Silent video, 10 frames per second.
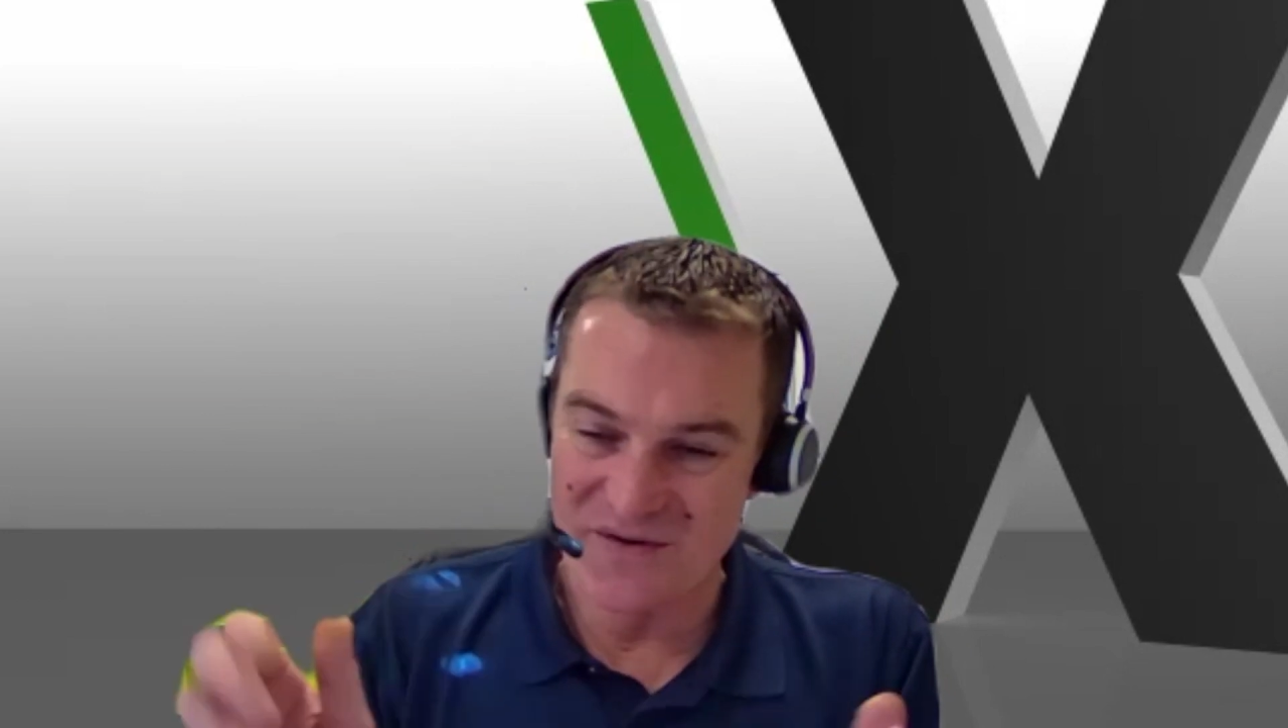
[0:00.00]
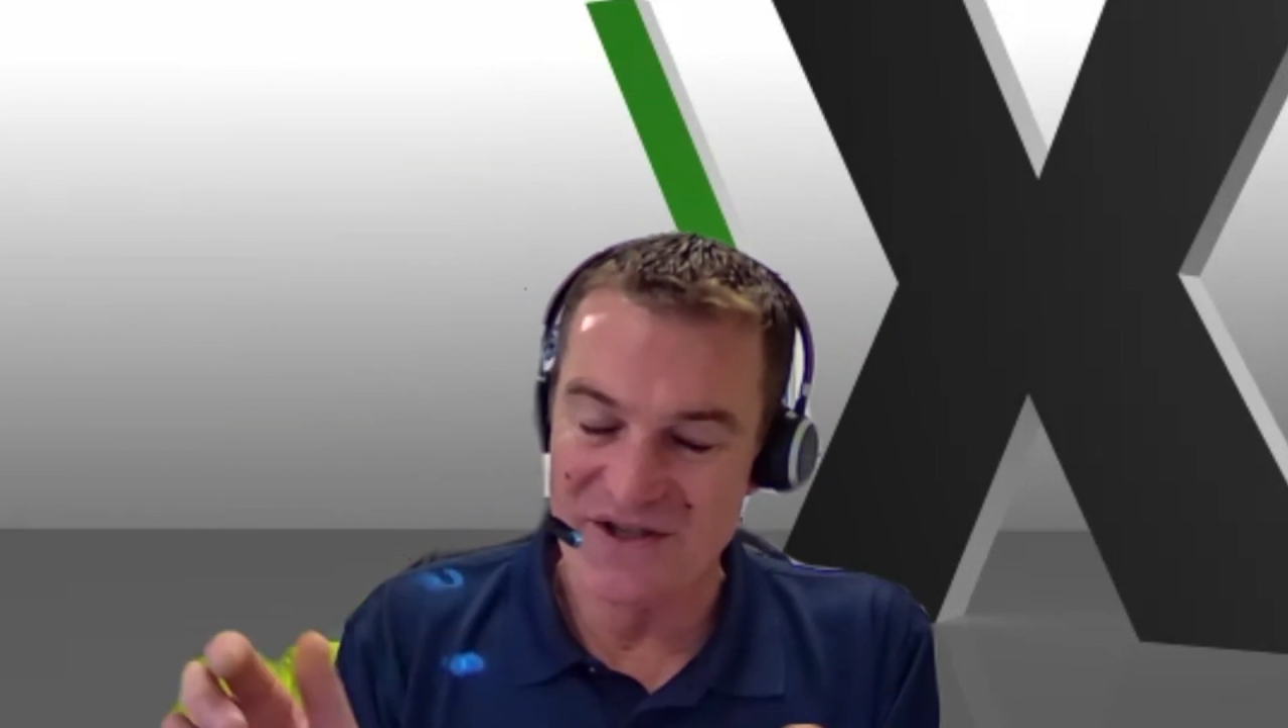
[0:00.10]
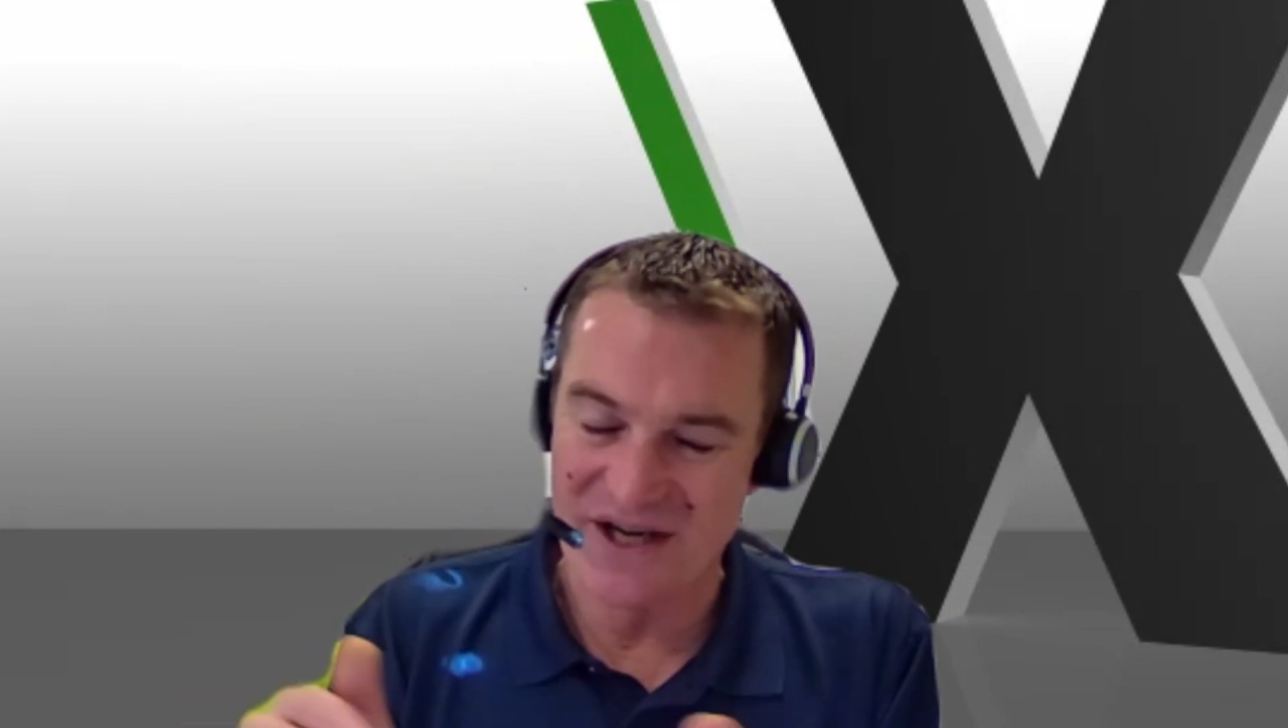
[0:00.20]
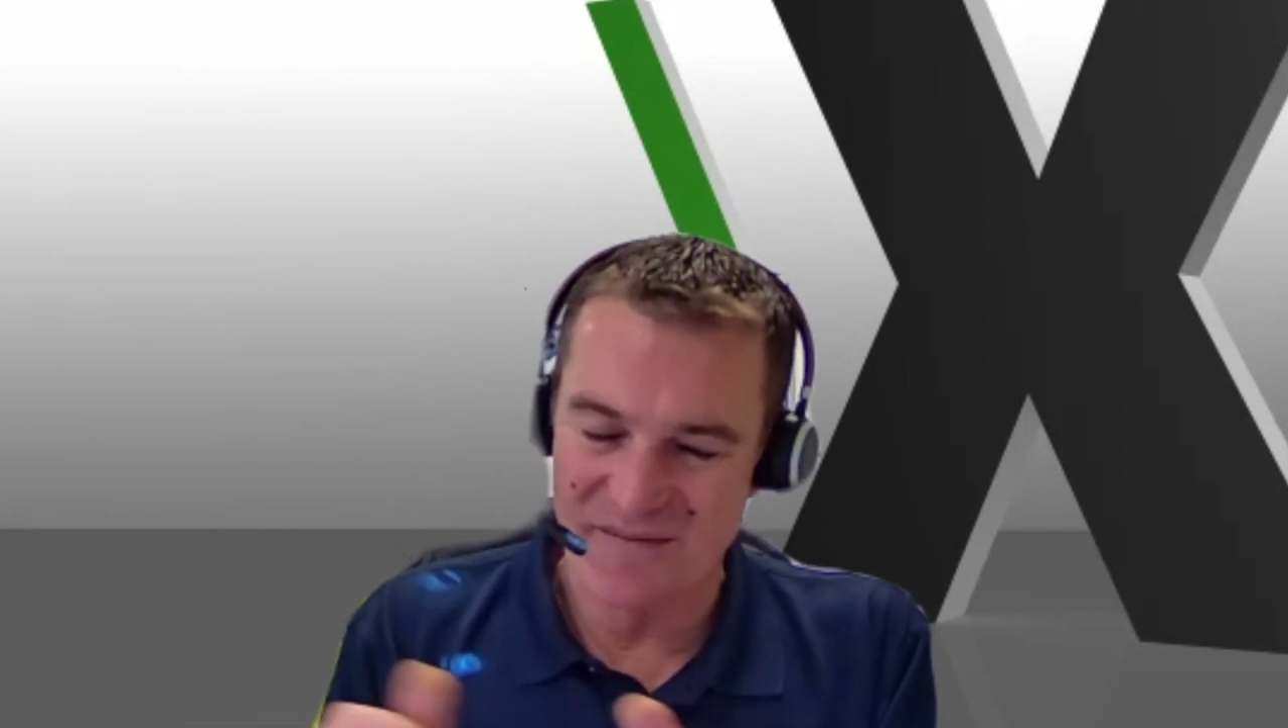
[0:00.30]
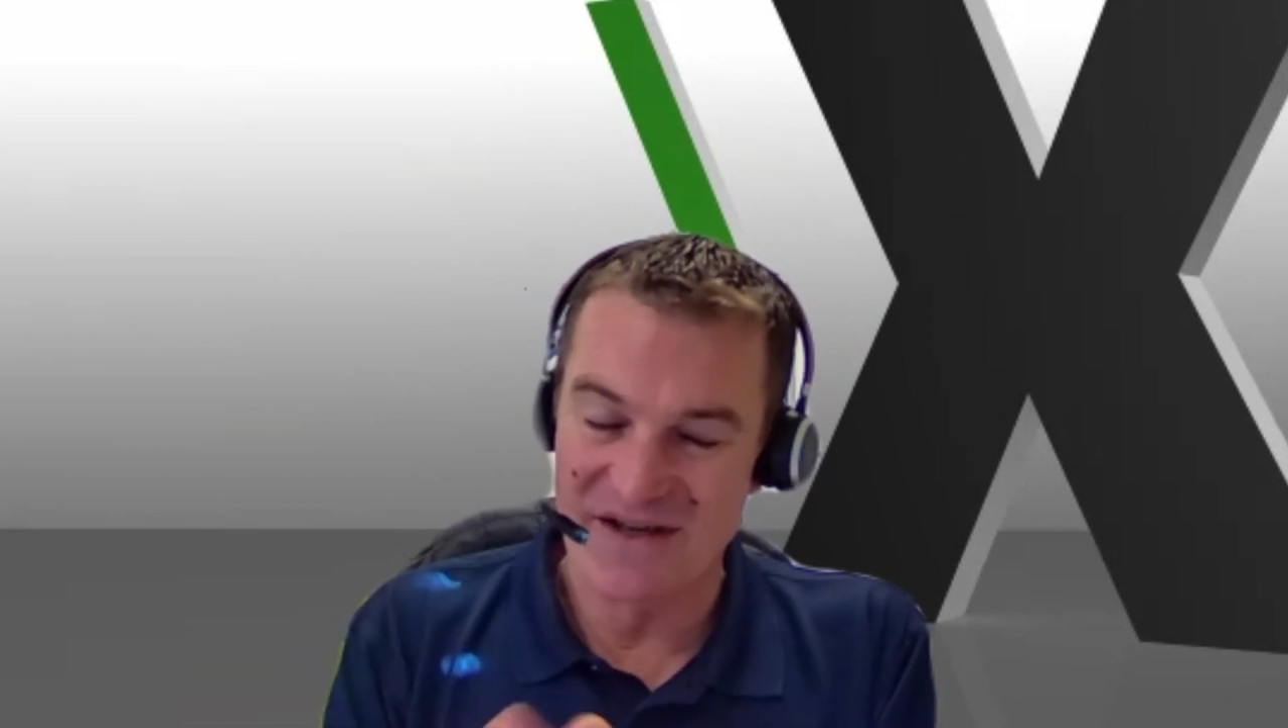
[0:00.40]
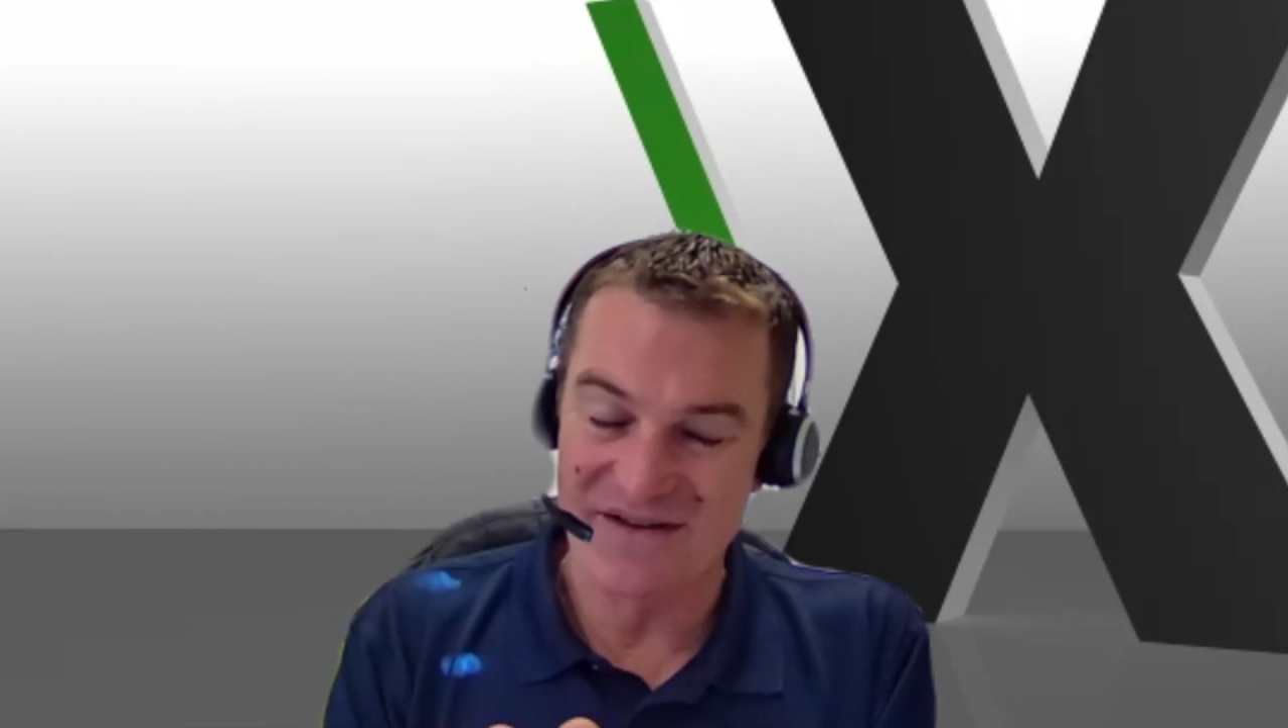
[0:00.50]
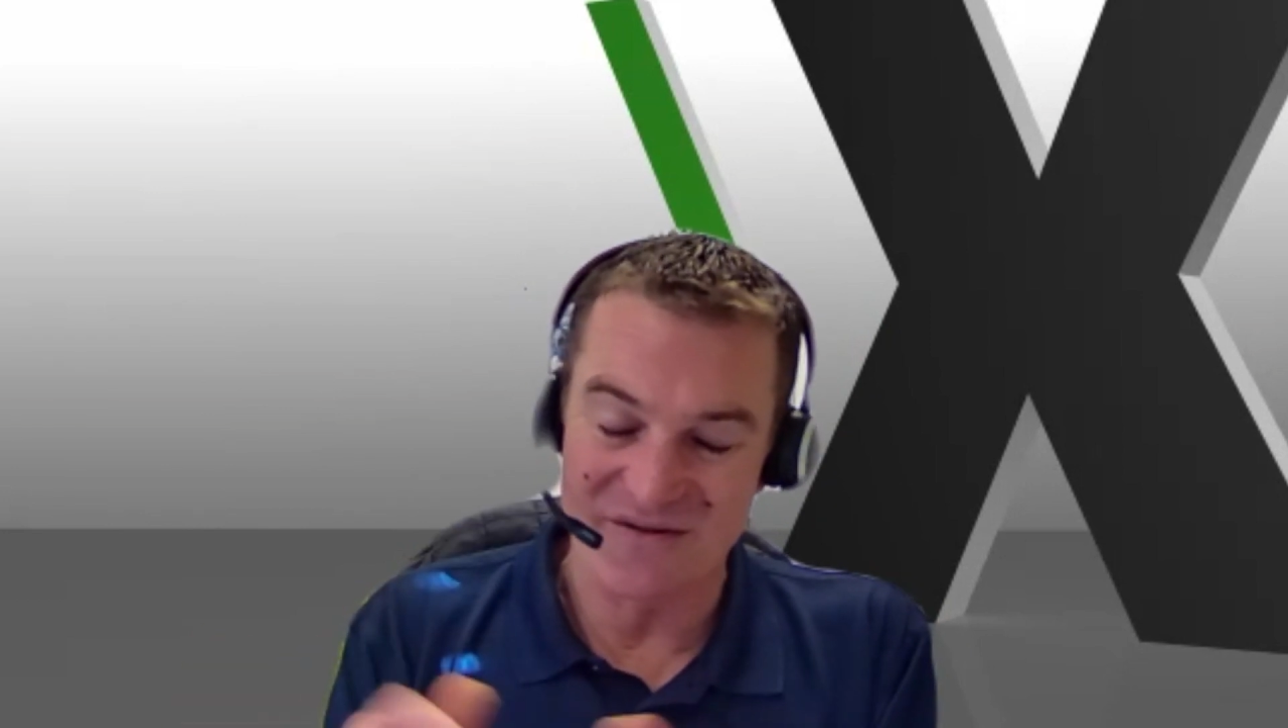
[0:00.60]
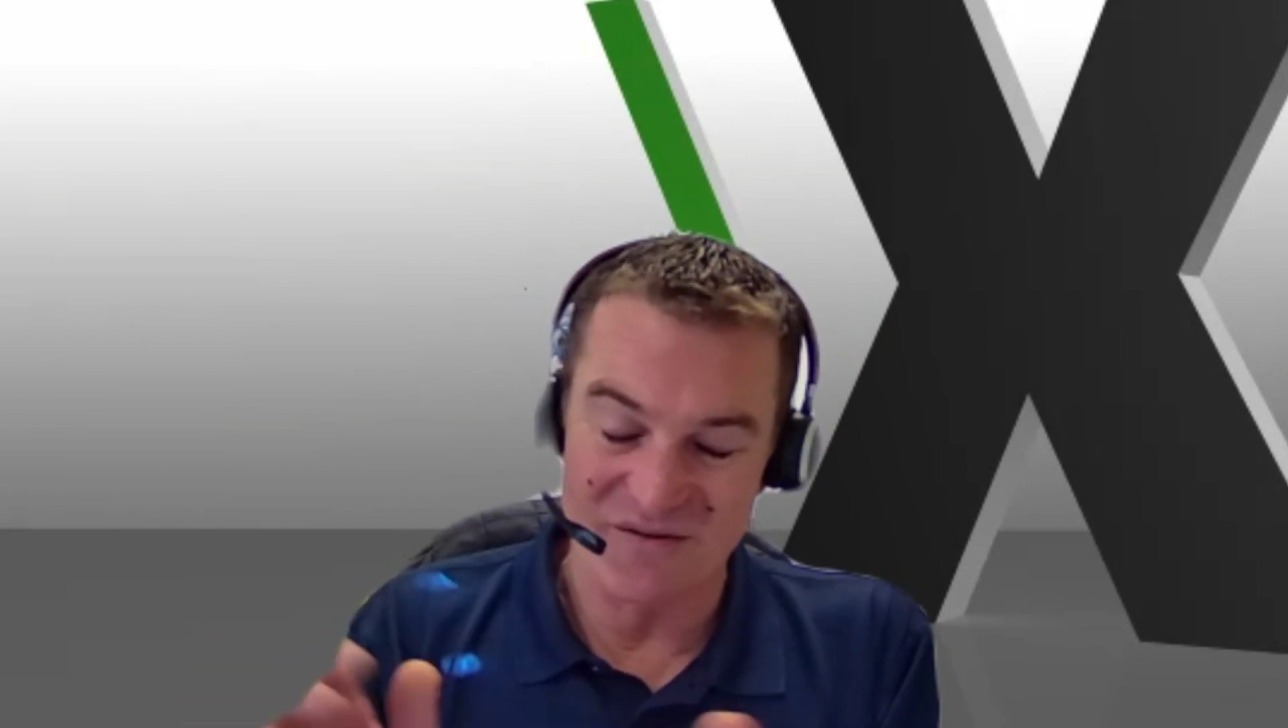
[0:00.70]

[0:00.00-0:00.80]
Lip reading: which come under